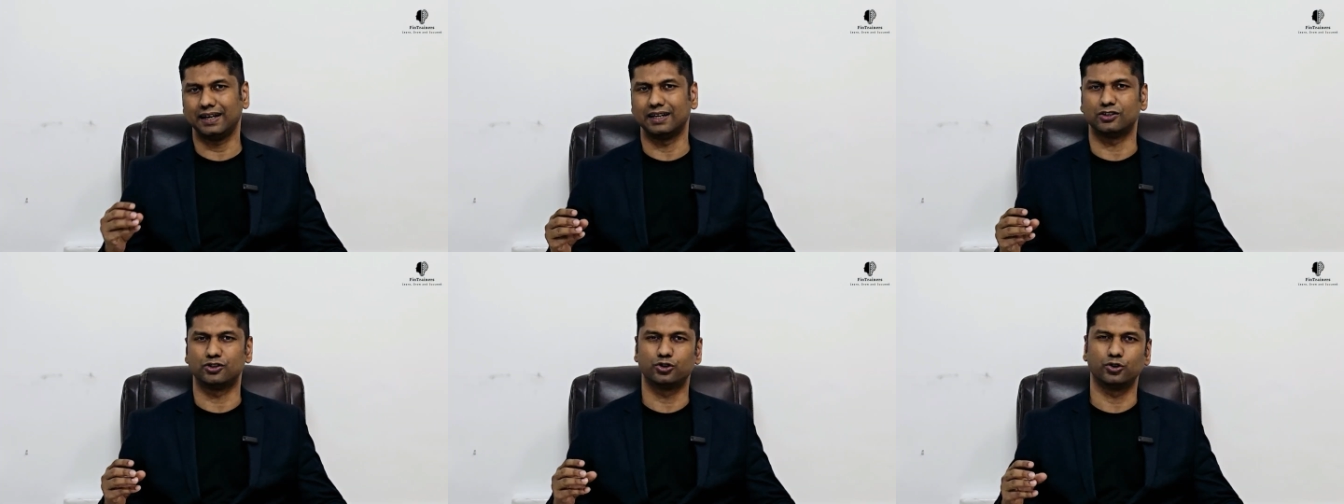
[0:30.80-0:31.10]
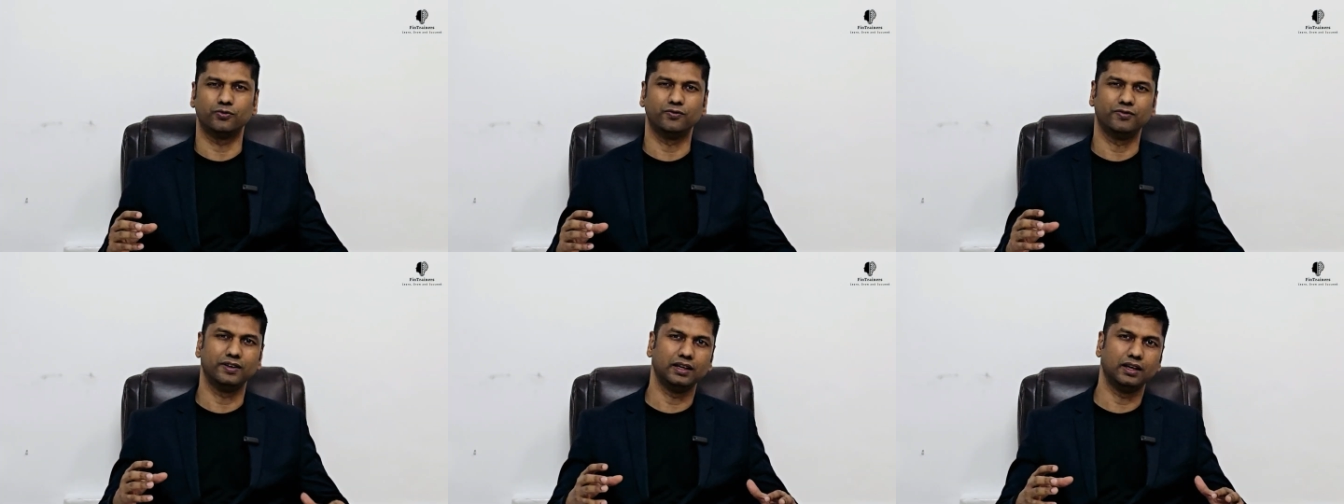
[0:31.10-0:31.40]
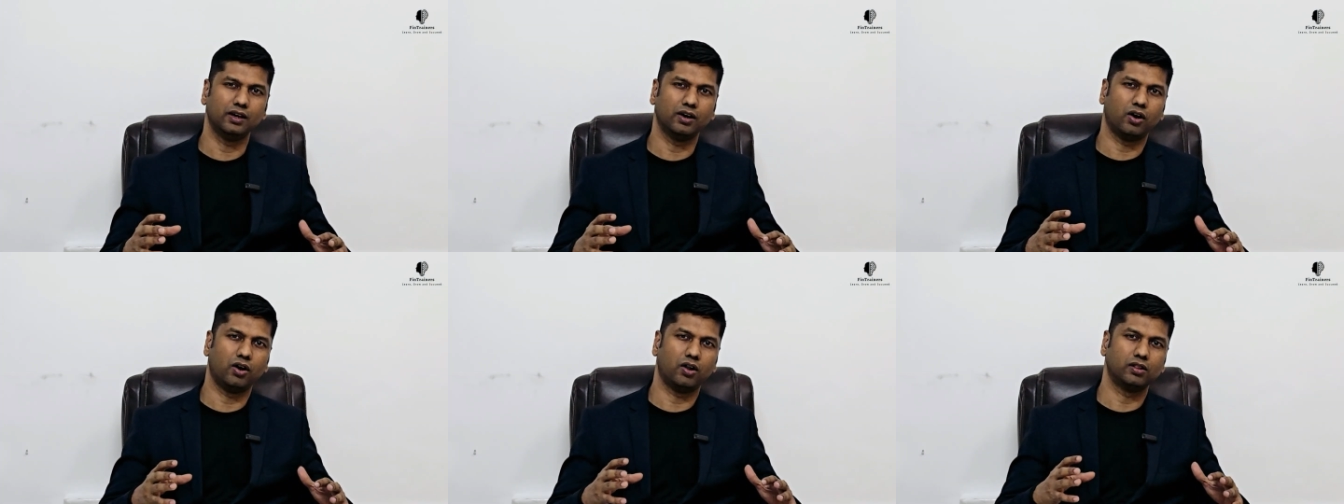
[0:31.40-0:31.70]
it? Should
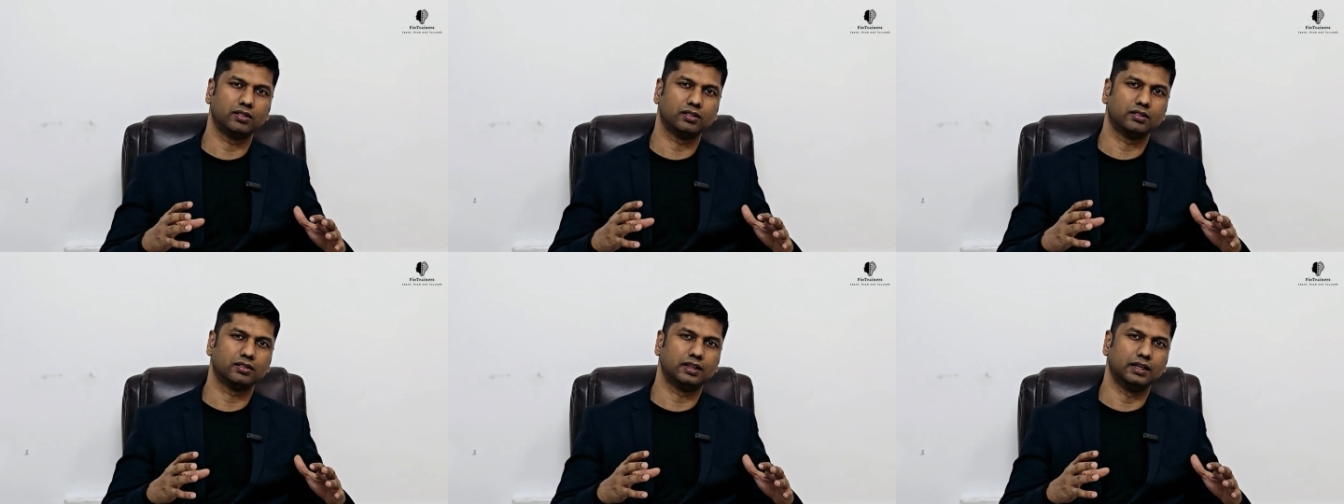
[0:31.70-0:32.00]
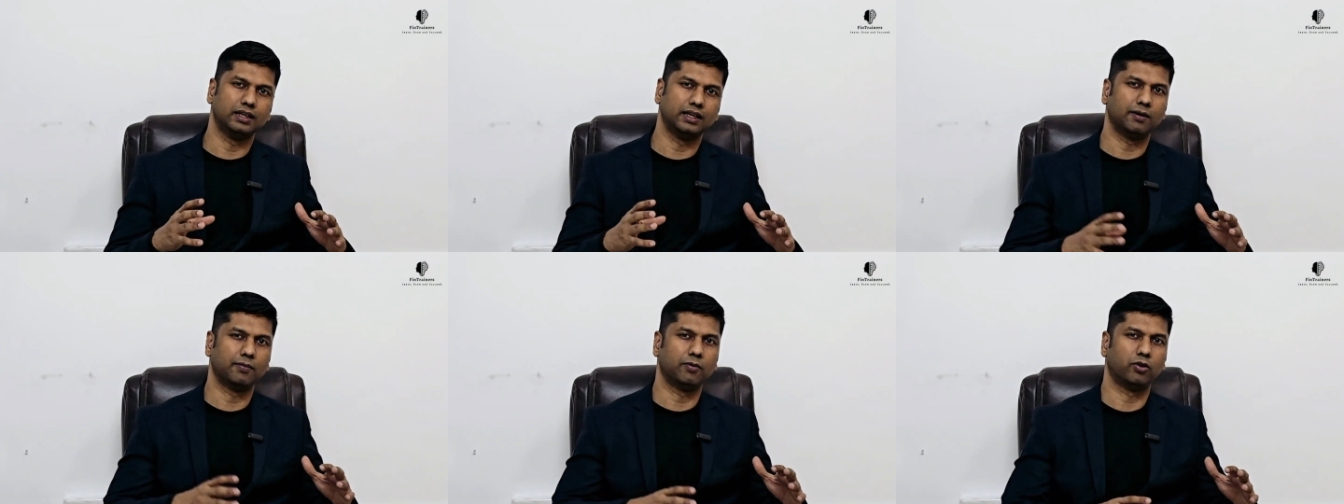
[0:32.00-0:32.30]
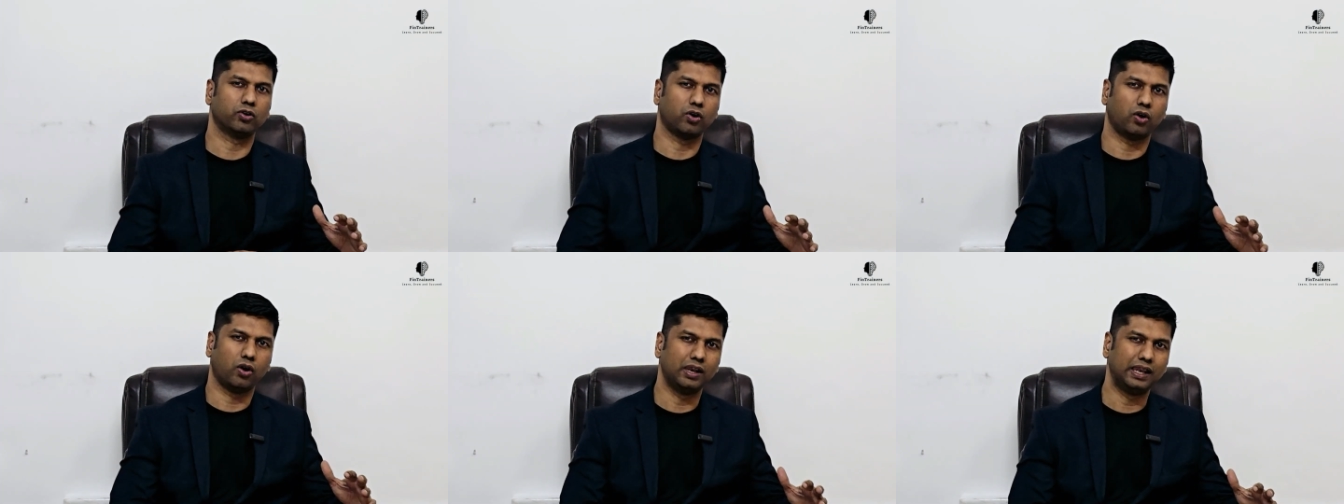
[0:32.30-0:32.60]
we all think
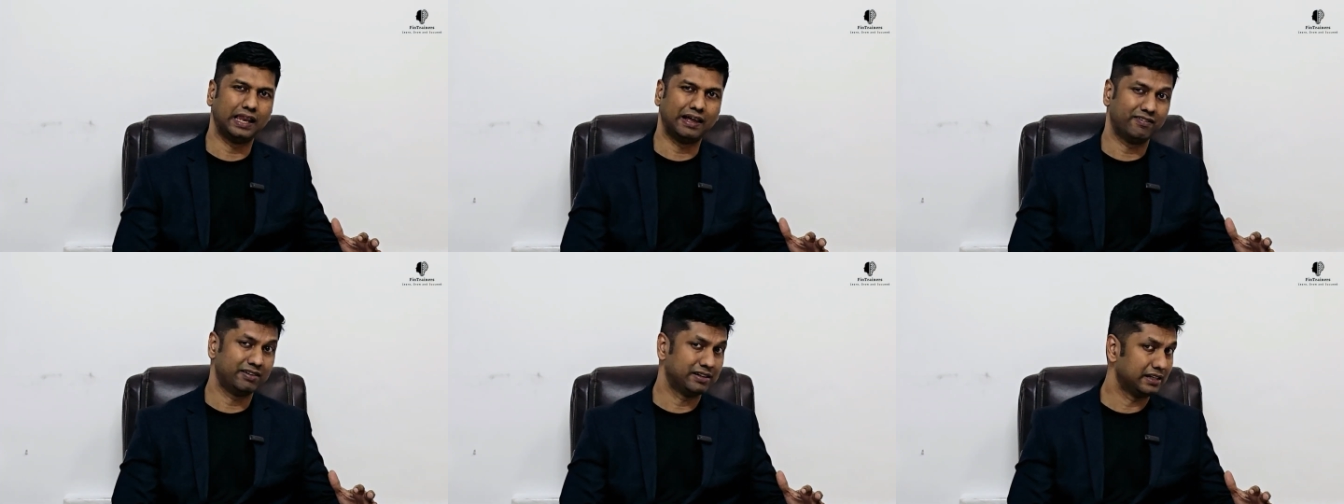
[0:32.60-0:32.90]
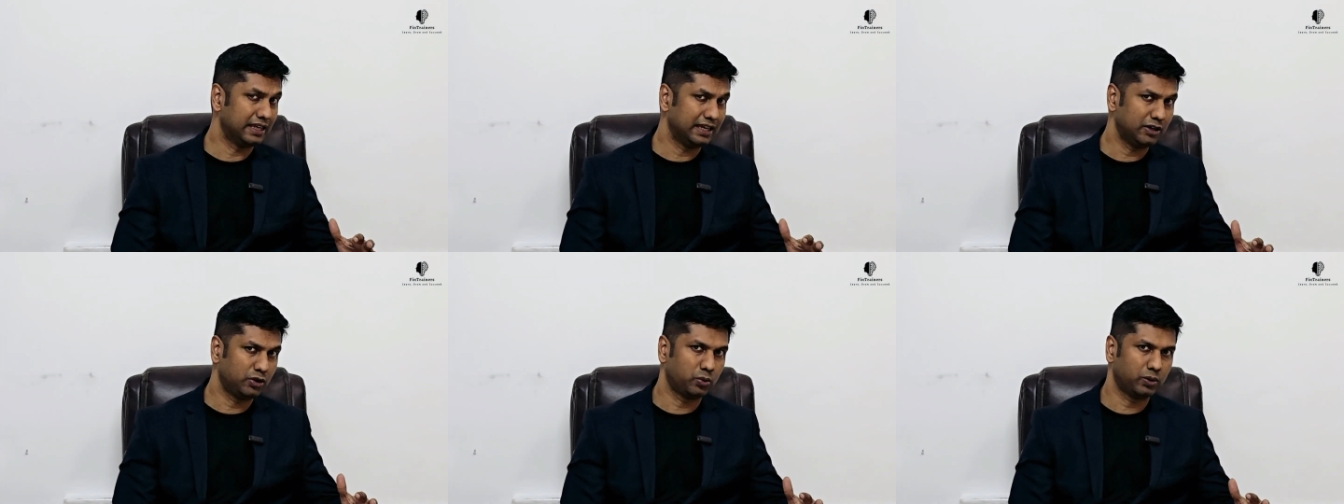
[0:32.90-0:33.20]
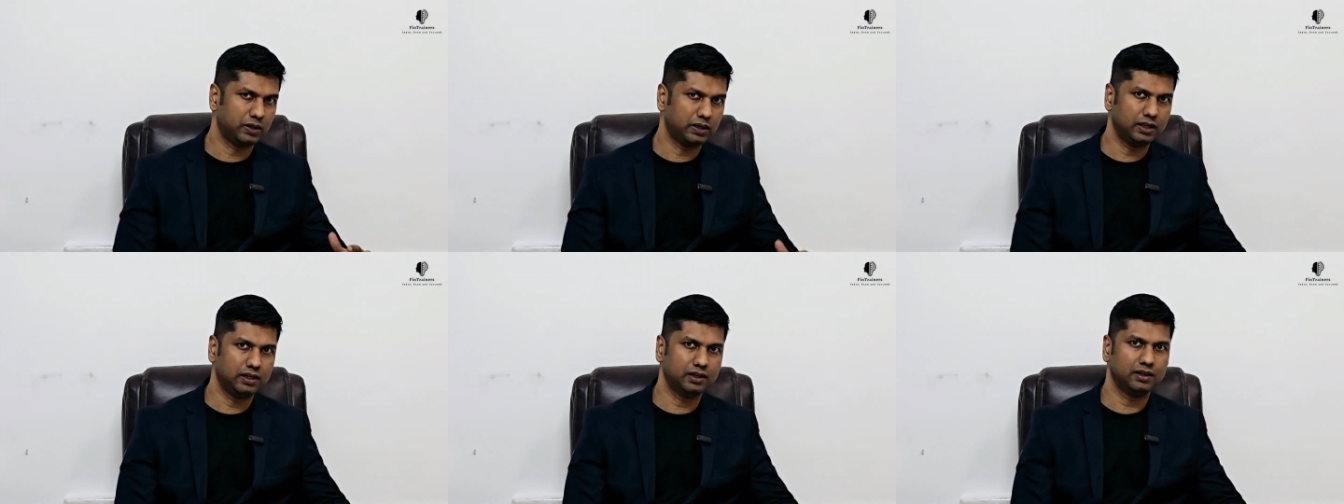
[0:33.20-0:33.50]
about all 11
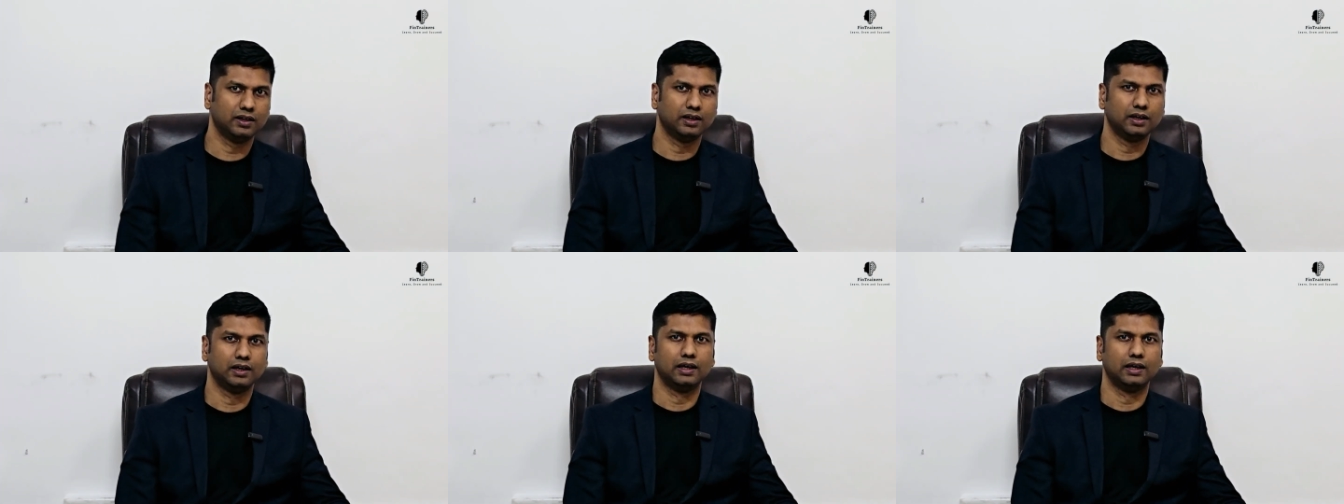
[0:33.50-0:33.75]
equally?